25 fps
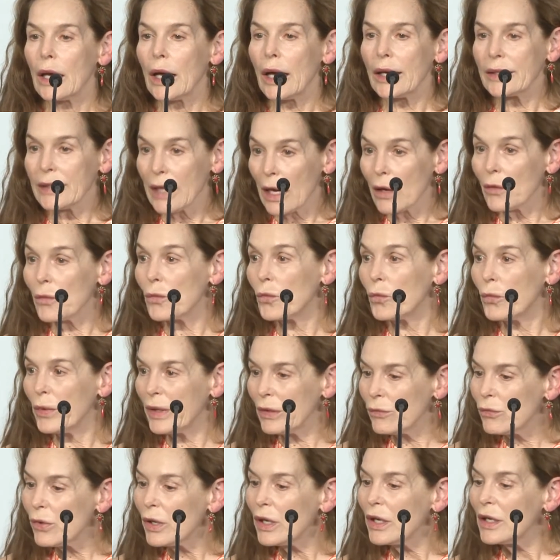And now
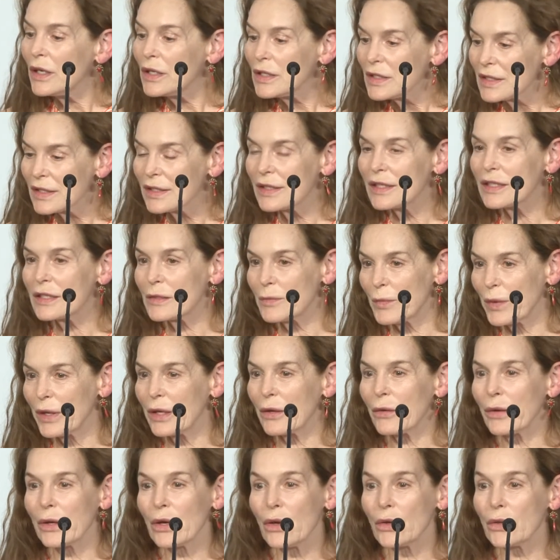we rehearsed this
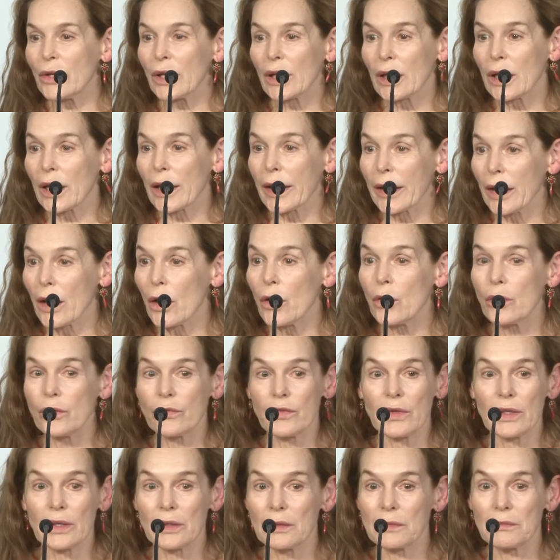periodically
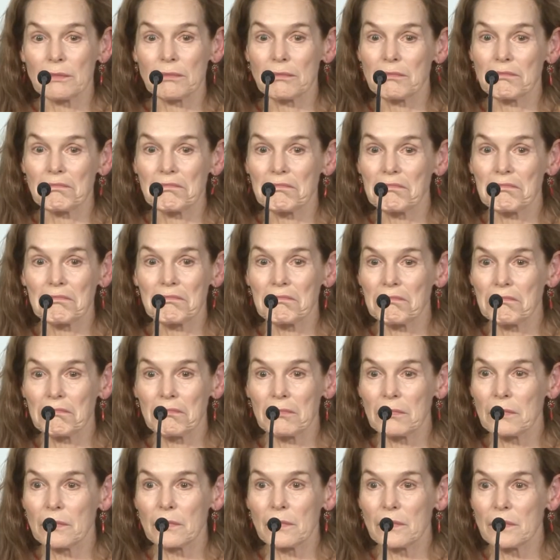over
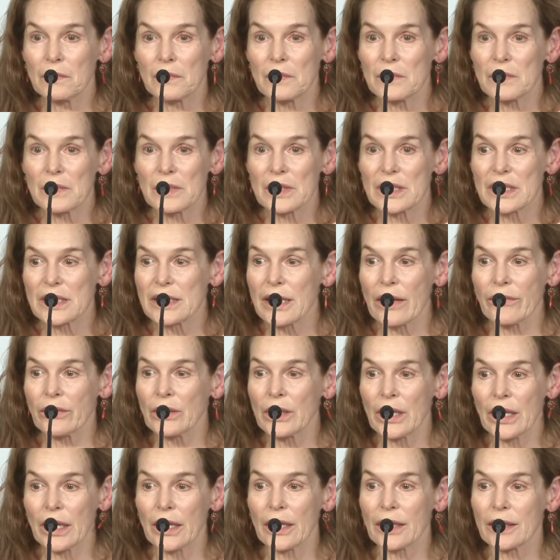
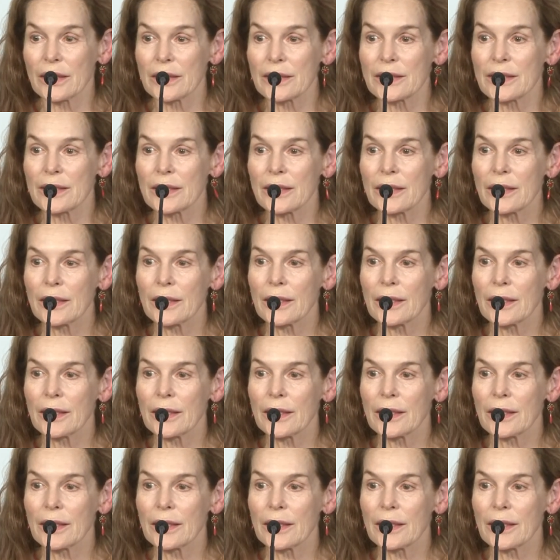7 years.